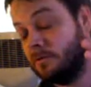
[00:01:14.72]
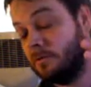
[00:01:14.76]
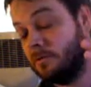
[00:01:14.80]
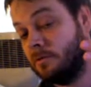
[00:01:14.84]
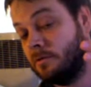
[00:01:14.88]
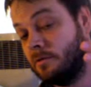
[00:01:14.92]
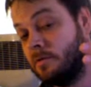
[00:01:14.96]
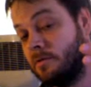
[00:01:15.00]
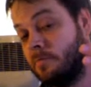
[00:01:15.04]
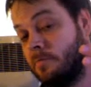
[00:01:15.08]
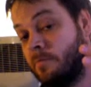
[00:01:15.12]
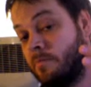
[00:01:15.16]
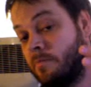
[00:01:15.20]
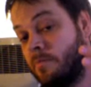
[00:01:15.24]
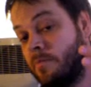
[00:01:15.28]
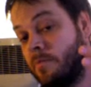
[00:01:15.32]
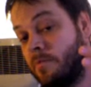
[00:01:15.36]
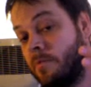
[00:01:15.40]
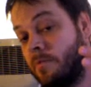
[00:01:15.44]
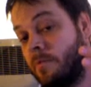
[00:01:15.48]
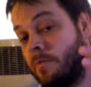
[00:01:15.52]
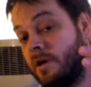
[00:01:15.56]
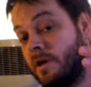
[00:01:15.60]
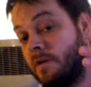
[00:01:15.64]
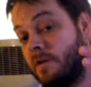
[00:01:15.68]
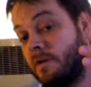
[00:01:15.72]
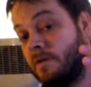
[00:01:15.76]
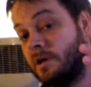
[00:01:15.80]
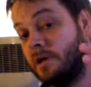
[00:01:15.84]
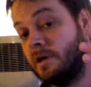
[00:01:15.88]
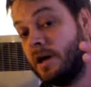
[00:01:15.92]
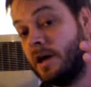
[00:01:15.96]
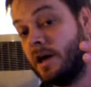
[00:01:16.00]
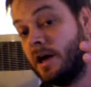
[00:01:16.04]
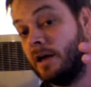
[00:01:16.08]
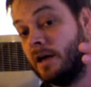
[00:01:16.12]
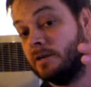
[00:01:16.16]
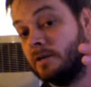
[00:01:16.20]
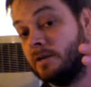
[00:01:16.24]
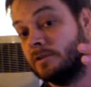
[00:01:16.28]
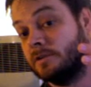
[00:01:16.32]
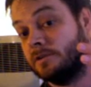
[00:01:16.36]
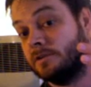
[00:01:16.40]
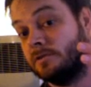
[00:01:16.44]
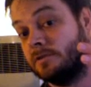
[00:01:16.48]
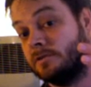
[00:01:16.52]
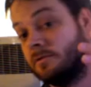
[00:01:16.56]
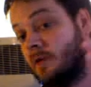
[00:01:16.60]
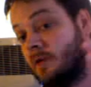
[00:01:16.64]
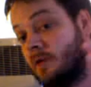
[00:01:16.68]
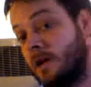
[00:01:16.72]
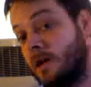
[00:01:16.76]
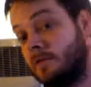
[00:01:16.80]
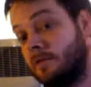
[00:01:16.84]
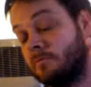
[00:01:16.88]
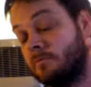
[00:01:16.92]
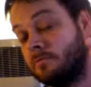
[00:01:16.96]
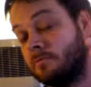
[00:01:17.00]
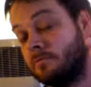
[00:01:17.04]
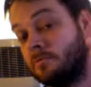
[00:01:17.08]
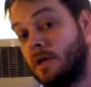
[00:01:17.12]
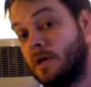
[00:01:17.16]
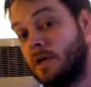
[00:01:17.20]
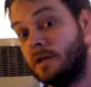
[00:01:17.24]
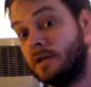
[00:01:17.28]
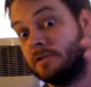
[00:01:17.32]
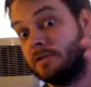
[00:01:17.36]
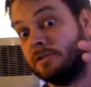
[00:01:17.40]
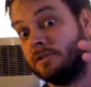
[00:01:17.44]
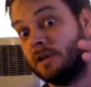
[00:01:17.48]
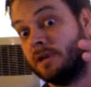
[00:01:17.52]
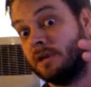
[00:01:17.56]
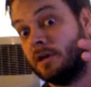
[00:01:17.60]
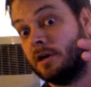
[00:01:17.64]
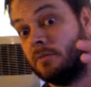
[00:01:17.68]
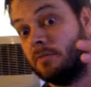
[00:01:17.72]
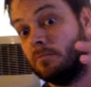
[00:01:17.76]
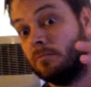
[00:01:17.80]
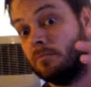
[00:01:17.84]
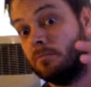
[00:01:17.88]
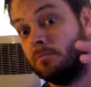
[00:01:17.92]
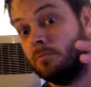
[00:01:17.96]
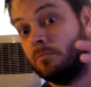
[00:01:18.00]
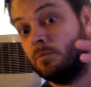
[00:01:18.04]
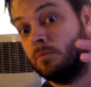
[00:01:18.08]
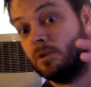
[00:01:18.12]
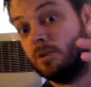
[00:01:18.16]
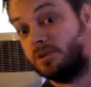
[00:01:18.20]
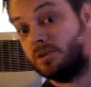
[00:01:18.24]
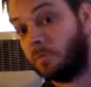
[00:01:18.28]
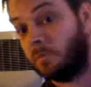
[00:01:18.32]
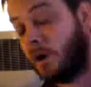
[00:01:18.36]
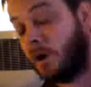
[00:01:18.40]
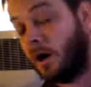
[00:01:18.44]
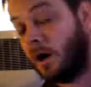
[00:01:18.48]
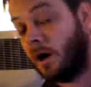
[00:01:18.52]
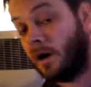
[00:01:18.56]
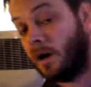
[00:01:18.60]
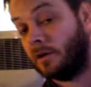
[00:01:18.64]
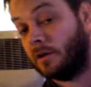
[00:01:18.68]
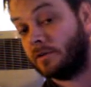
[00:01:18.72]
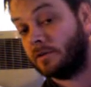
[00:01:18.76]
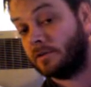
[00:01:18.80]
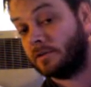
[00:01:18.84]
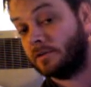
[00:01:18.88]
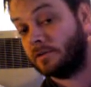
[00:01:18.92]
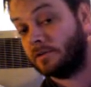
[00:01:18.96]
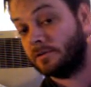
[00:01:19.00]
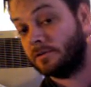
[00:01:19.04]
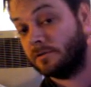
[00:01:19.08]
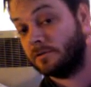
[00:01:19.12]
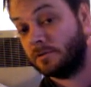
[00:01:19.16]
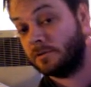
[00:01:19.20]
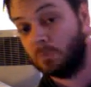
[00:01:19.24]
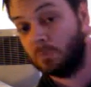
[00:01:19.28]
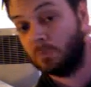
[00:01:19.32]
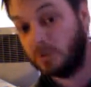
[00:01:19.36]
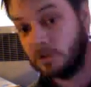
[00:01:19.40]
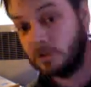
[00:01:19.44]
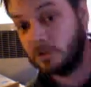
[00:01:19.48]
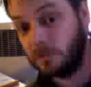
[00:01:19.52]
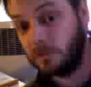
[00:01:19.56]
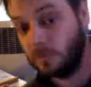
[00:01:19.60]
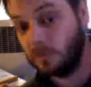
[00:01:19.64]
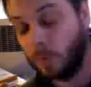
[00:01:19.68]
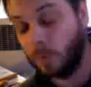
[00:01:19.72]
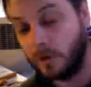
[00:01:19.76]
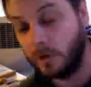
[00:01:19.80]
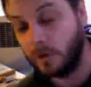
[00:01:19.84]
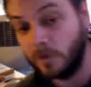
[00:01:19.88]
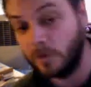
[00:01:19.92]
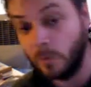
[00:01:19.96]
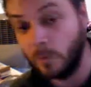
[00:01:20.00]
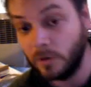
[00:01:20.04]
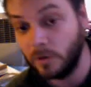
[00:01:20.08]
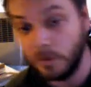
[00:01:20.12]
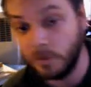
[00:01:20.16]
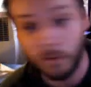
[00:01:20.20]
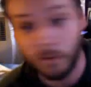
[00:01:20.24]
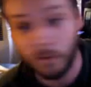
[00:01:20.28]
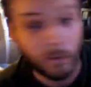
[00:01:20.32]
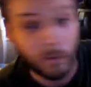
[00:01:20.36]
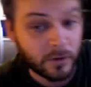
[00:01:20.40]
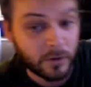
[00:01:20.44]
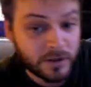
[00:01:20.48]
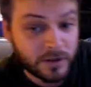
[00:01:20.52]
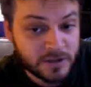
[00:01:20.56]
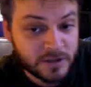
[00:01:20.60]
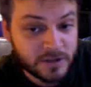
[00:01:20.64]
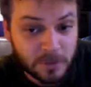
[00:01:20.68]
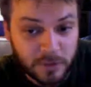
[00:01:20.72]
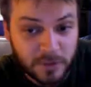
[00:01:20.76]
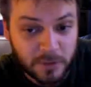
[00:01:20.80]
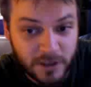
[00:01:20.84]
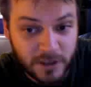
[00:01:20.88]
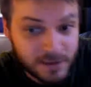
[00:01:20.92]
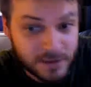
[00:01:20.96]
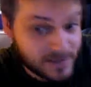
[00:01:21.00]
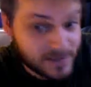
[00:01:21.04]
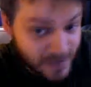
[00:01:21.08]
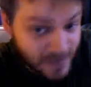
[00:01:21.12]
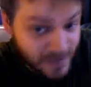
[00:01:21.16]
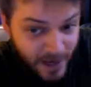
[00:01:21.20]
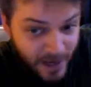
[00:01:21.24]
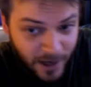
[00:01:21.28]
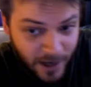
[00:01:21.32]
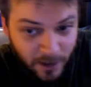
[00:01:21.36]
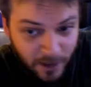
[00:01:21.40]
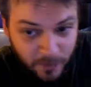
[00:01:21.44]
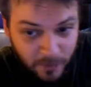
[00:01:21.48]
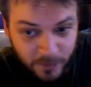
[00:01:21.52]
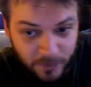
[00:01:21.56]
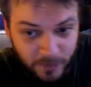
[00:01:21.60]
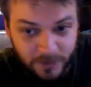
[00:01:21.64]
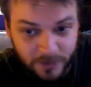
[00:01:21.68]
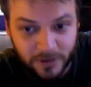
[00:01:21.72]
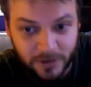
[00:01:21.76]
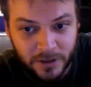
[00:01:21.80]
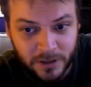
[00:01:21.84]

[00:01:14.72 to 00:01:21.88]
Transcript: the baby has that same response to blue, or this could be a sound.